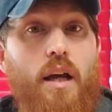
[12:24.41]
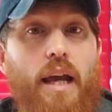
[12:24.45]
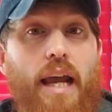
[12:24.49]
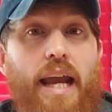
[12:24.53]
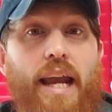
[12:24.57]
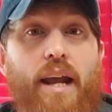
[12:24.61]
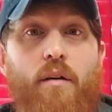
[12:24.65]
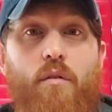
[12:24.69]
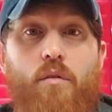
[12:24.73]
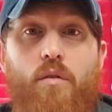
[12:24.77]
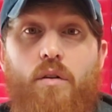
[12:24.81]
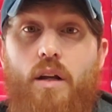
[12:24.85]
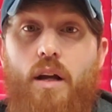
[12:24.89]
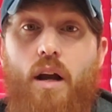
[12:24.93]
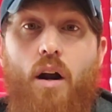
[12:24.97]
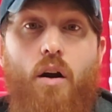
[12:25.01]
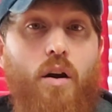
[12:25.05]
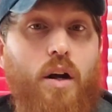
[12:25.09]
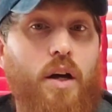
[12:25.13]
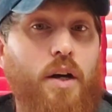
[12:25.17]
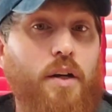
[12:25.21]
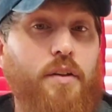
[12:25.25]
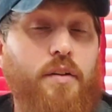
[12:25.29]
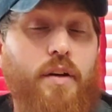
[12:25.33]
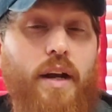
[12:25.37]
And our
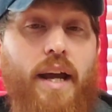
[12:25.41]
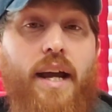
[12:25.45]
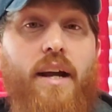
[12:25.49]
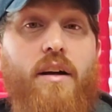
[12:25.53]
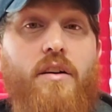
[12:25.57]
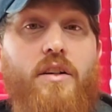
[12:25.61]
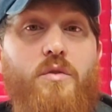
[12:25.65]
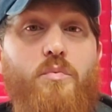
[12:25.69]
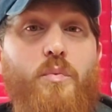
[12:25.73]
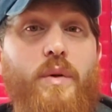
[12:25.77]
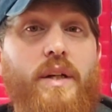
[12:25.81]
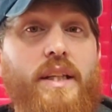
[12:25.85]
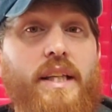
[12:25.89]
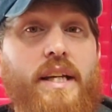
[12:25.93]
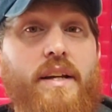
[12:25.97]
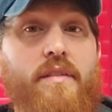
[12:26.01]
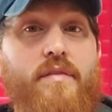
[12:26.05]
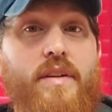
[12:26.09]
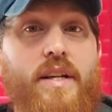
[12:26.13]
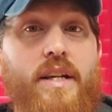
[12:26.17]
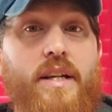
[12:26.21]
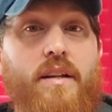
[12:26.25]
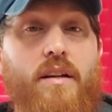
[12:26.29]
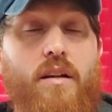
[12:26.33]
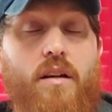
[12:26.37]
other house we lived
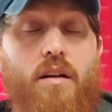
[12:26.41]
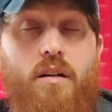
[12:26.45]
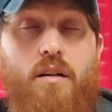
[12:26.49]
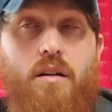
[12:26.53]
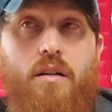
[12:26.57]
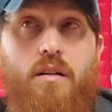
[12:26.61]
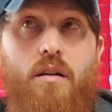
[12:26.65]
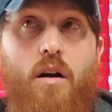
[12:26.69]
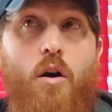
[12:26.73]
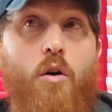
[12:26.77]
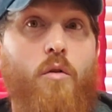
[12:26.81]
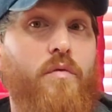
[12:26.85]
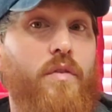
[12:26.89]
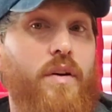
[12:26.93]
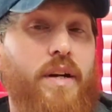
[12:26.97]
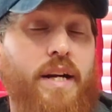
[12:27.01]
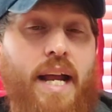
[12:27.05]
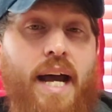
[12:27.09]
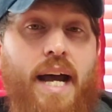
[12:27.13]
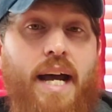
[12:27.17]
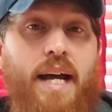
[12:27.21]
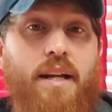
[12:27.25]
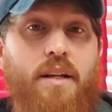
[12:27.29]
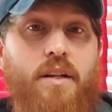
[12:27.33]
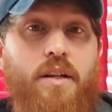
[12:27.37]
in over
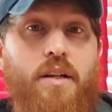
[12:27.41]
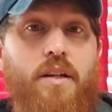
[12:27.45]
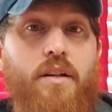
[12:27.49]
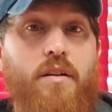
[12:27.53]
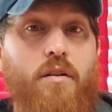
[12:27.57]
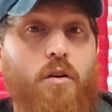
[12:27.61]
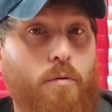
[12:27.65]
9 years,